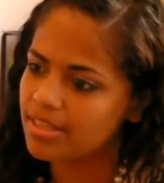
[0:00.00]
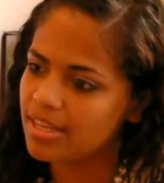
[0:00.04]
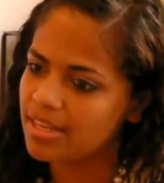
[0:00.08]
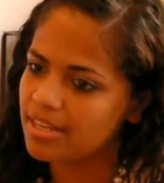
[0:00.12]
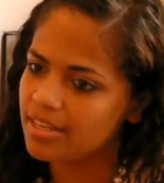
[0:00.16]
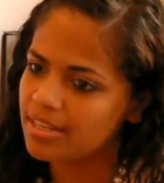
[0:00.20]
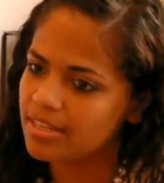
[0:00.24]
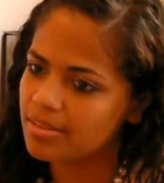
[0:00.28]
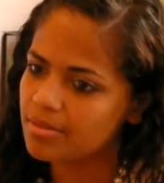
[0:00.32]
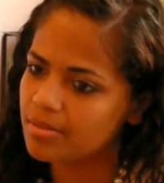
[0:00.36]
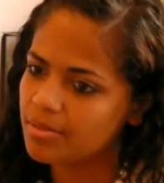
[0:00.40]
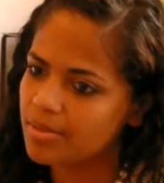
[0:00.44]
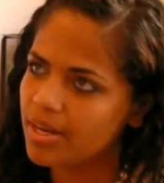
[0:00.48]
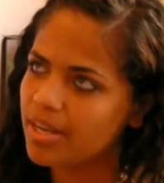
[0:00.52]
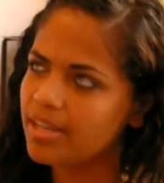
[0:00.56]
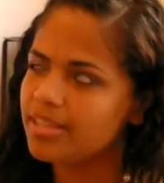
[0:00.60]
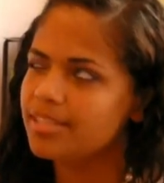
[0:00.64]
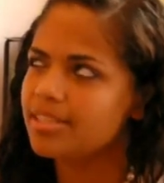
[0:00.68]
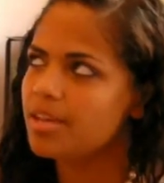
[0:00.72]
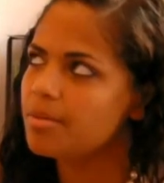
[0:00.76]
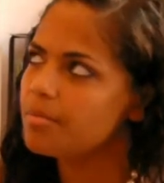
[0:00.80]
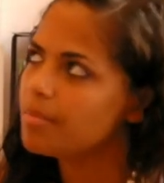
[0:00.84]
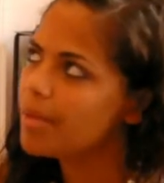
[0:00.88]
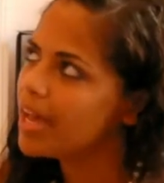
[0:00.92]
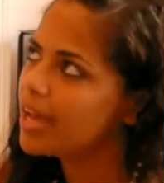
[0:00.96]
And when I
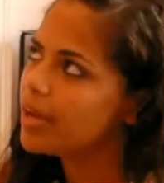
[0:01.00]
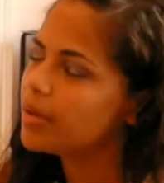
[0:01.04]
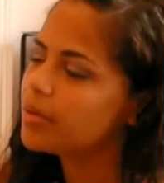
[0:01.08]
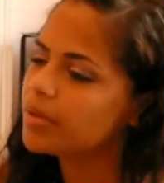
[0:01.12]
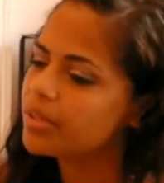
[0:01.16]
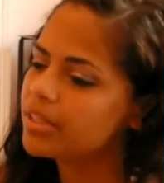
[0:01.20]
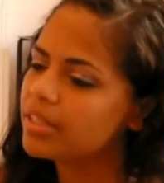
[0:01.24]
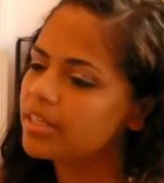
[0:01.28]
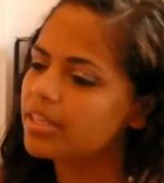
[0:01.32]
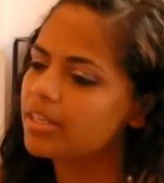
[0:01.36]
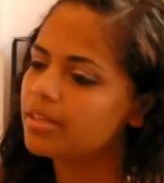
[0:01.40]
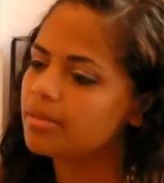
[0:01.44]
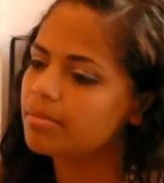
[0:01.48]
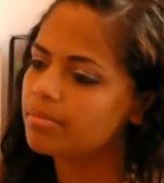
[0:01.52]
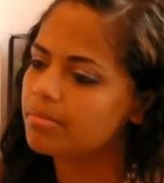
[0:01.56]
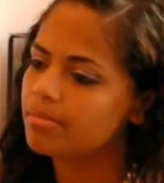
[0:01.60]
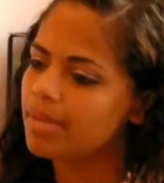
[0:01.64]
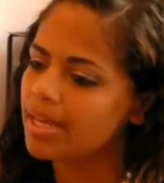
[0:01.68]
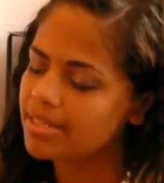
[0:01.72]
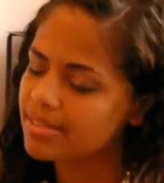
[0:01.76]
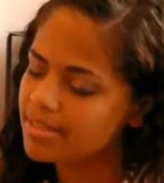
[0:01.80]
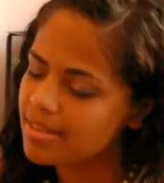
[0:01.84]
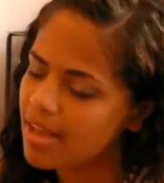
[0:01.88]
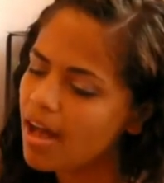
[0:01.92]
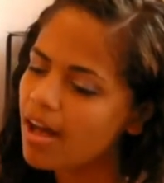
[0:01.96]
say my, really
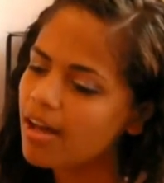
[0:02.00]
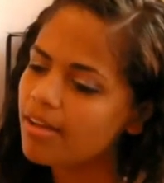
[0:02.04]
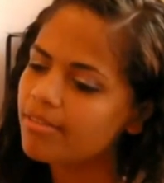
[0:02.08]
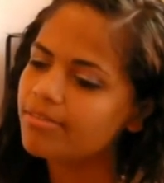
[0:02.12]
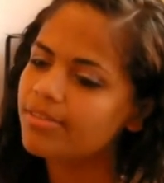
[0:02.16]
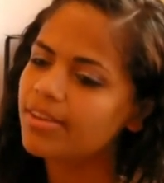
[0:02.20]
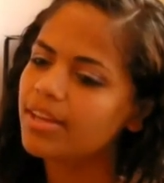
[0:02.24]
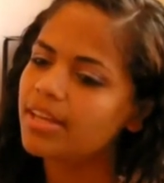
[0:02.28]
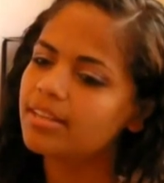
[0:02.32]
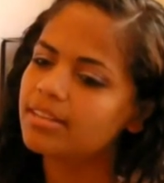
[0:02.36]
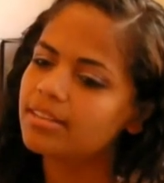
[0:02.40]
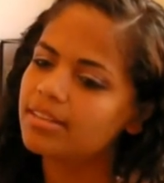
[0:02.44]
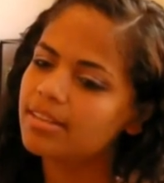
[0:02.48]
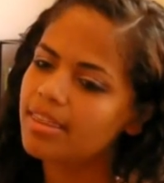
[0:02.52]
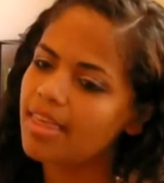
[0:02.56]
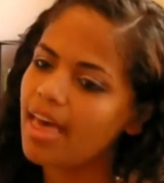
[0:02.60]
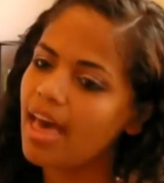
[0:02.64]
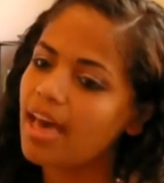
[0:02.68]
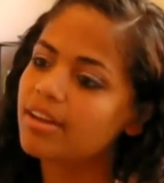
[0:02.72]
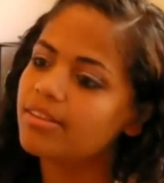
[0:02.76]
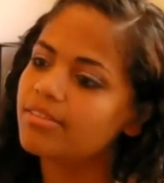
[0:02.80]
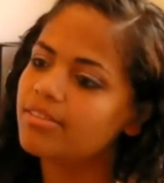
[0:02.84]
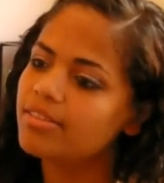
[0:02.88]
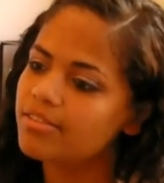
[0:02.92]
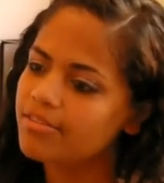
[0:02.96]
myself and
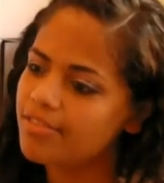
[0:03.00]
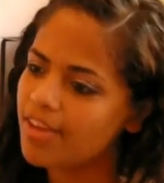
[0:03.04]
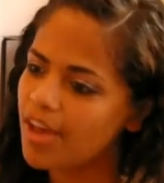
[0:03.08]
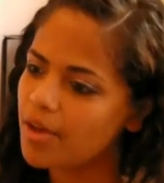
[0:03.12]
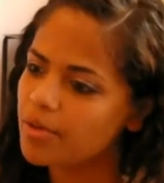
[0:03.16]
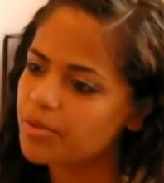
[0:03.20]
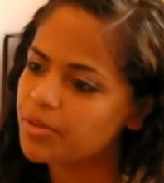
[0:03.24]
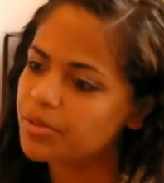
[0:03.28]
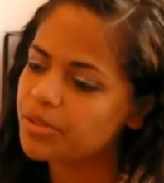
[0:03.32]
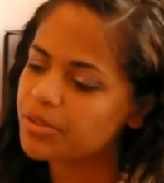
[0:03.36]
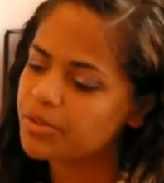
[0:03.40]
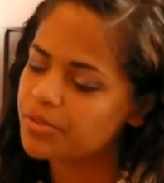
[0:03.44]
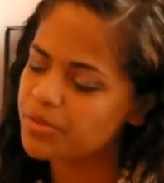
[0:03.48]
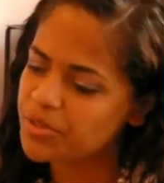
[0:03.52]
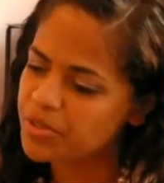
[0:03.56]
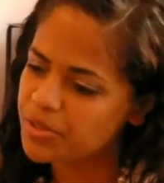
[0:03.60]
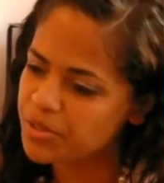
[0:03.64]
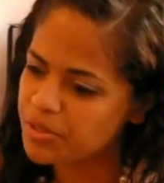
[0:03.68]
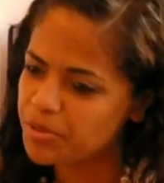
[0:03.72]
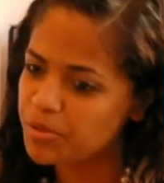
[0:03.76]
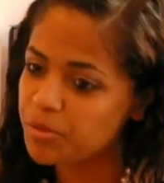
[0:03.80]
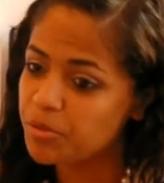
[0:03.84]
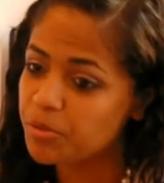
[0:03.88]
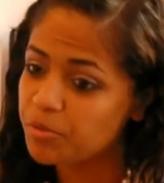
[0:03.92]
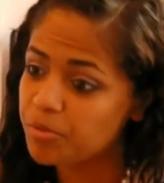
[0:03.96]
that of the founders, which are
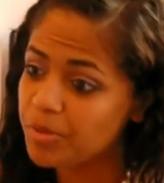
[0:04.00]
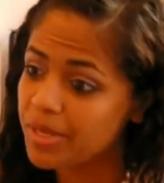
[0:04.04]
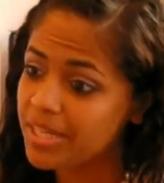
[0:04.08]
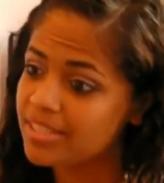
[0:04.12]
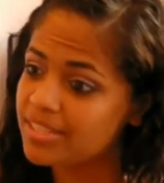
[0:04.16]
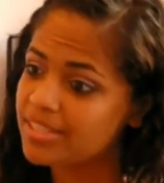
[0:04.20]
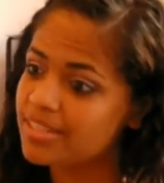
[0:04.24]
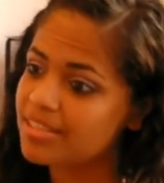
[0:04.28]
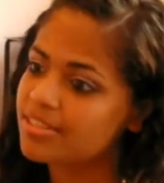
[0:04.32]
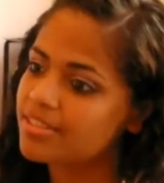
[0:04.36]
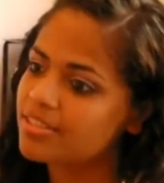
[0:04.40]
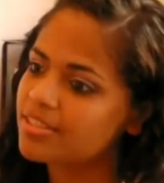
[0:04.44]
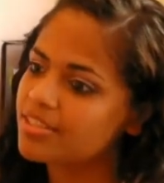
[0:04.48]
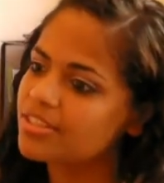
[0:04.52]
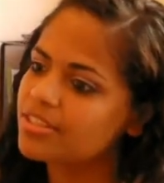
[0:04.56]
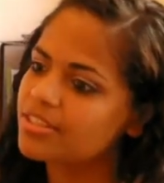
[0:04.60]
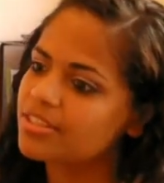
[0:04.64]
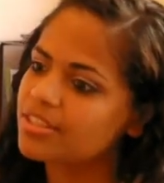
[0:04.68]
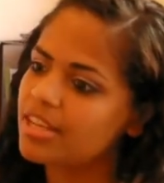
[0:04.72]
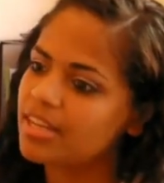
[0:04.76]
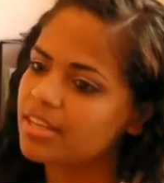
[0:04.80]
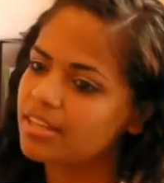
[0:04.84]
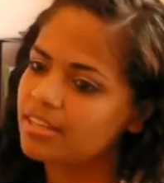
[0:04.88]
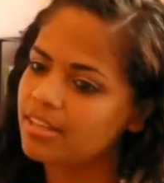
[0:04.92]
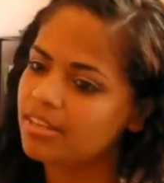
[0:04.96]
two of my sisters
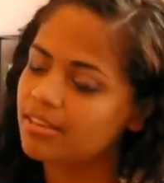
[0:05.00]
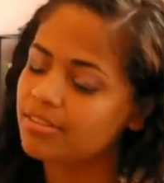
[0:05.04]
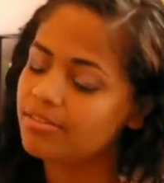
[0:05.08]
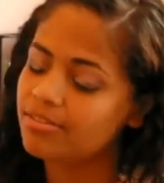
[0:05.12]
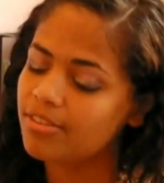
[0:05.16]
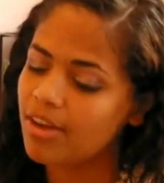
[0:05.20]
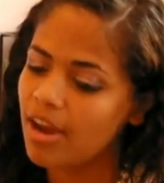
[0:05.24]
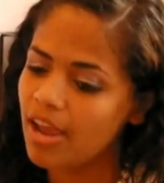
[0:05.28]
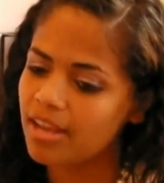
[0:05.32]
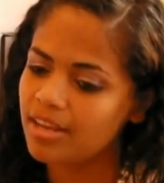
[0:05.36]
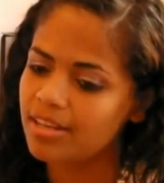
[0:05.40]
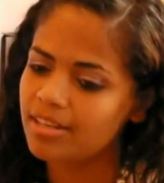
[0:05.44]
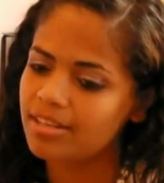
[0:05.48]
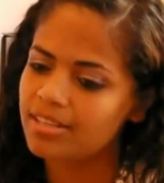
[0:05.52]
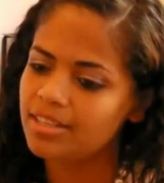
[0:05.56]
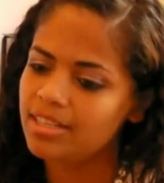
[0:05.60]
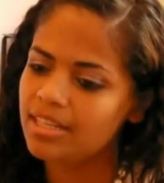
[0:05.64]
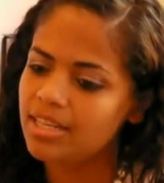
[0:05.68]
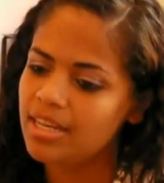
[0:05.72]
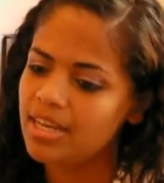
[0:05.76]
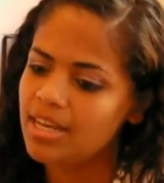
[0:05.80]
and a friend.